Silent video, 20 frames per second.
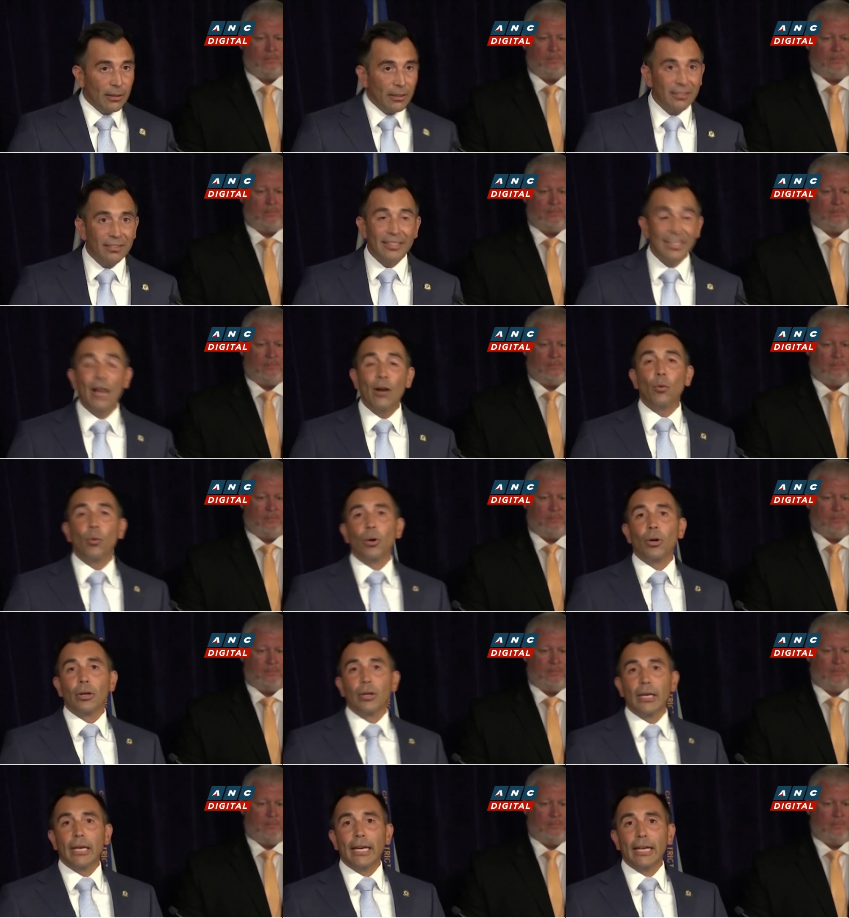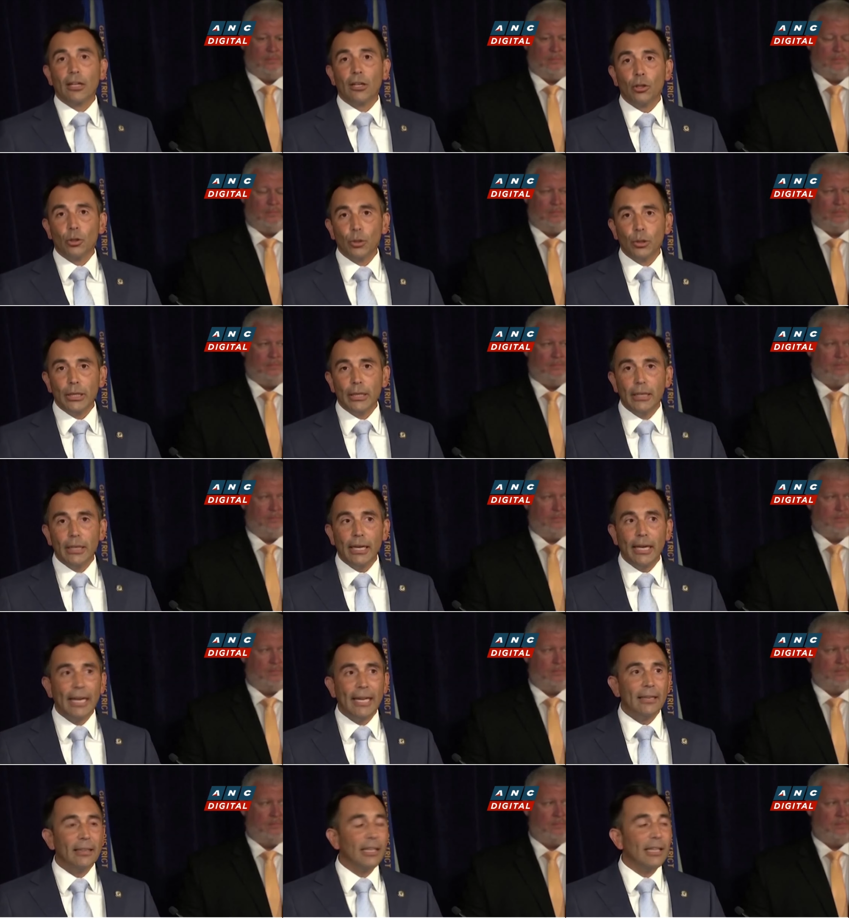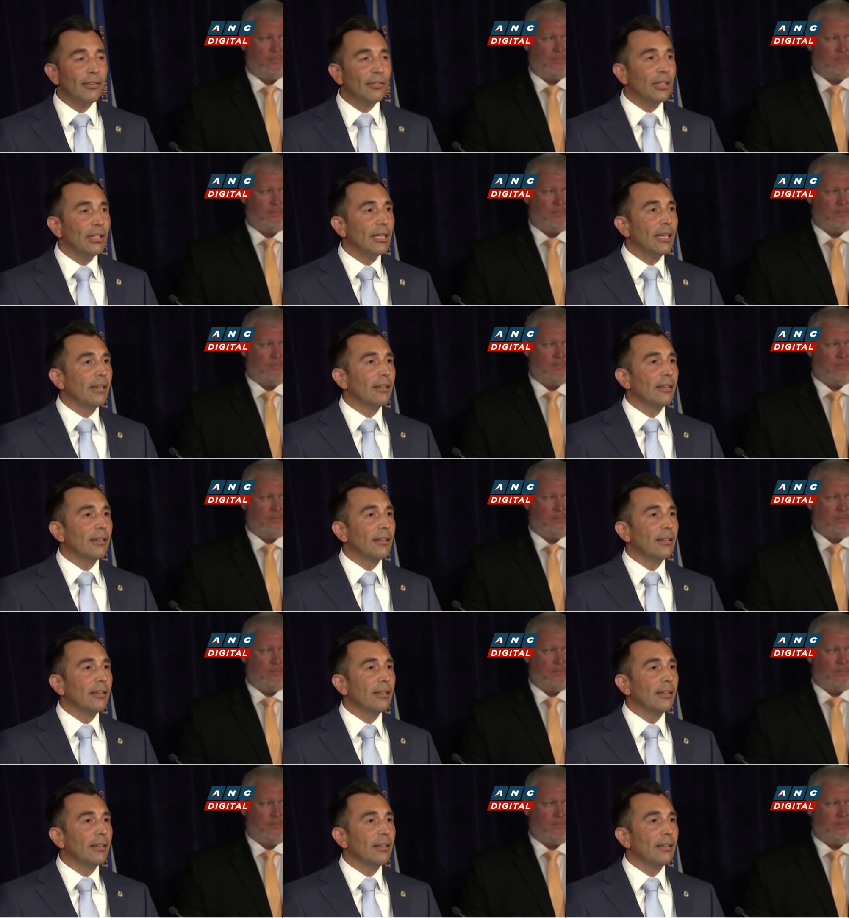Speaker 1: This network included a live in